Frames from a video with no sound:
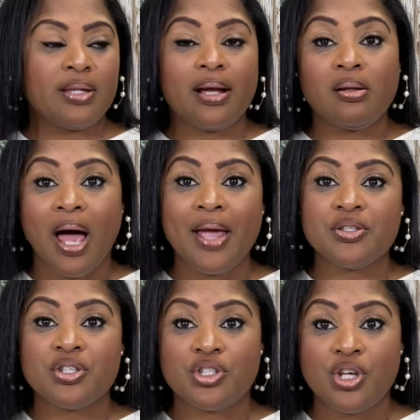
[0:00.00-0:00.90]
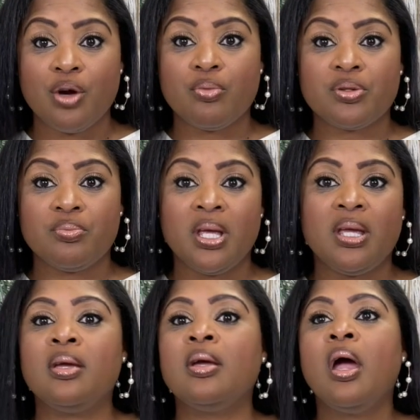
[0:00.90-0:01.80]
that client to share with
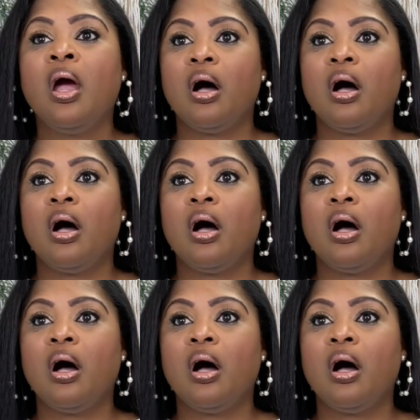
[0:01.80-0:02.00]
me